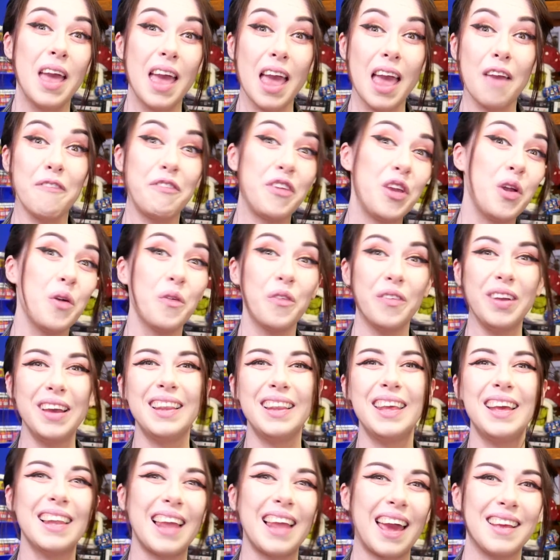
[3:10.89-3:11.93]
if you
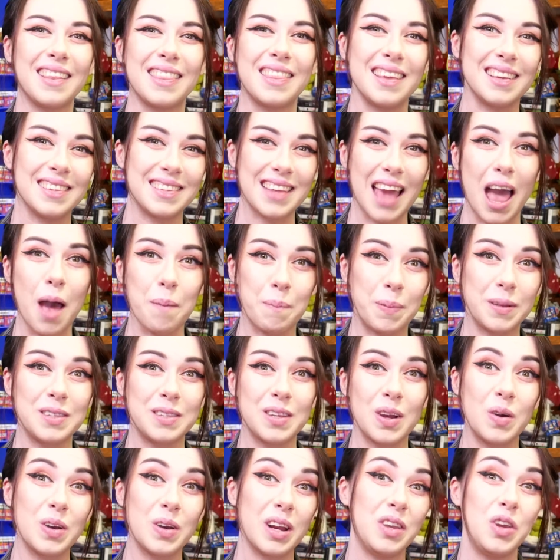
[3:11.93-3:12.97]
really like this
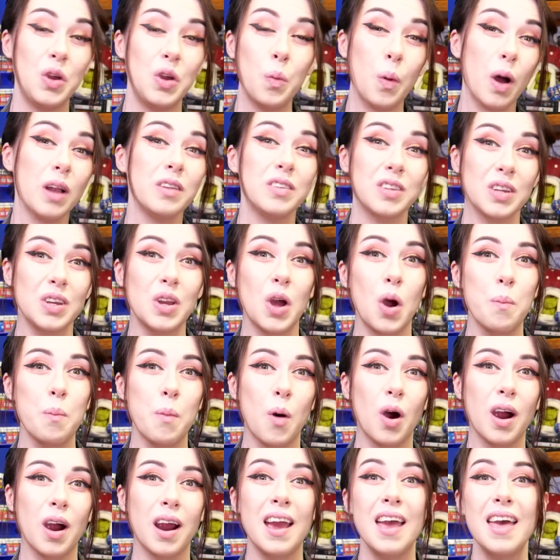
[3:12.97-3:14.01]
episode and you want to know
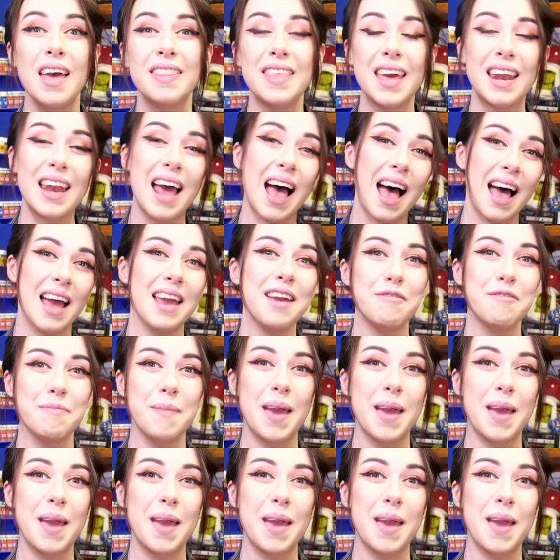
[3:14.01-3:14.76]
more, then I have